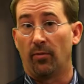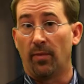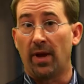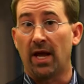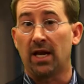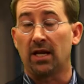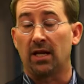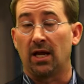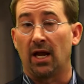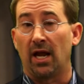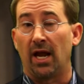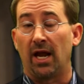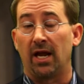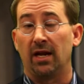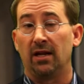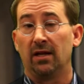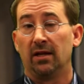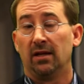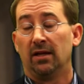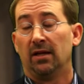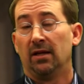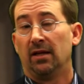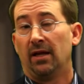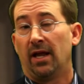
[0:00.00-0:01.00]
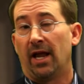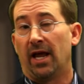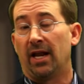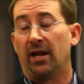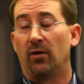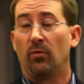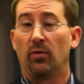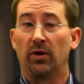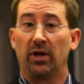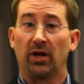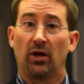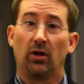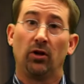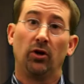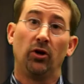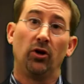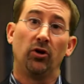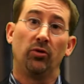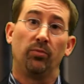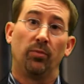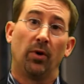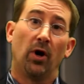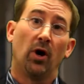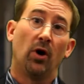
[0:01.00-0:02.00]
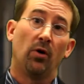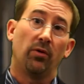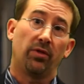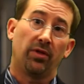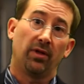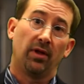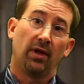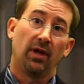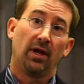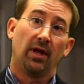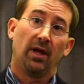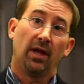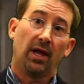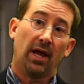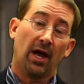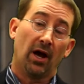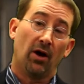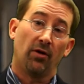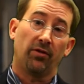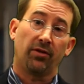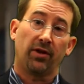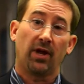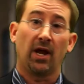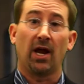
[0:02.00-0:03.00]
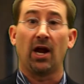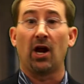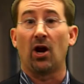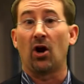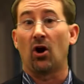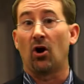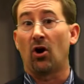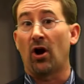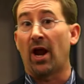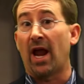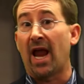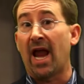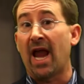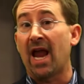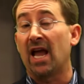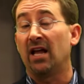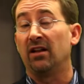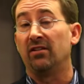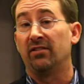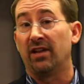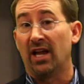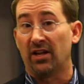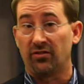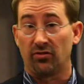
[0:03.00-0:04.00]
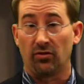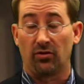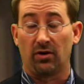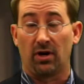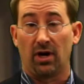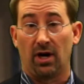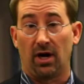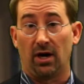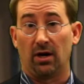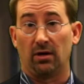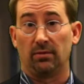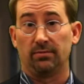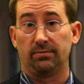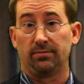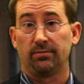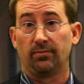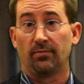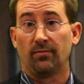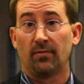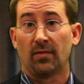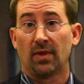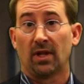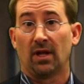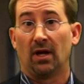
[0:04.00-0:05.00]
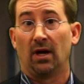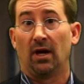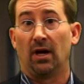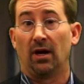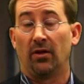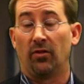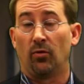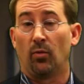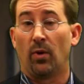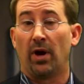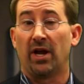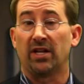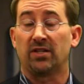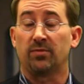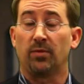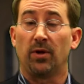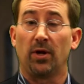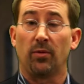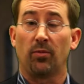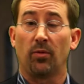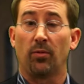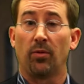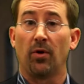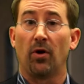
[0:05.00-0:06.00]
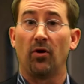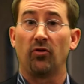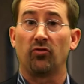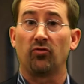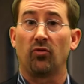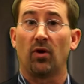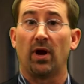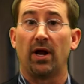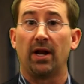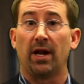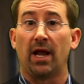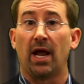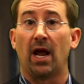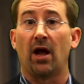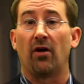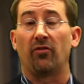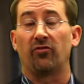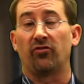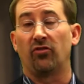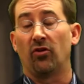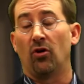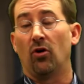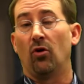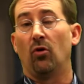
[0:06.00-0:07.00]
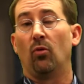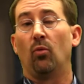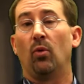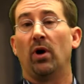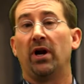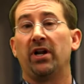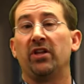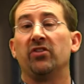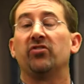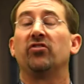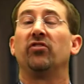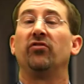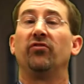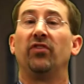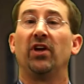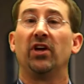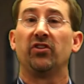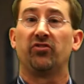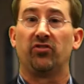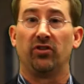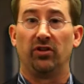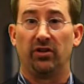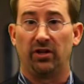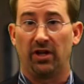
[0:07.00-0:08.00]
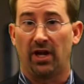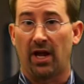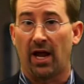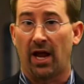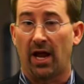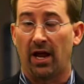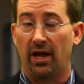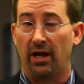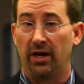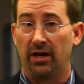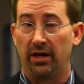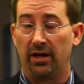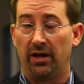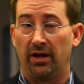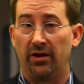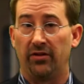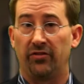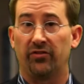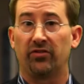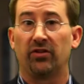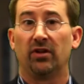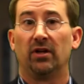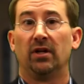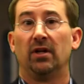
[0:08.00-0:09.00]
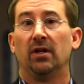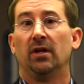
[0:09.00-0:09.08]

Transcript: Medicaid, and it would include both health care and dental care, the way it's being proposed right now. So what is envisioned is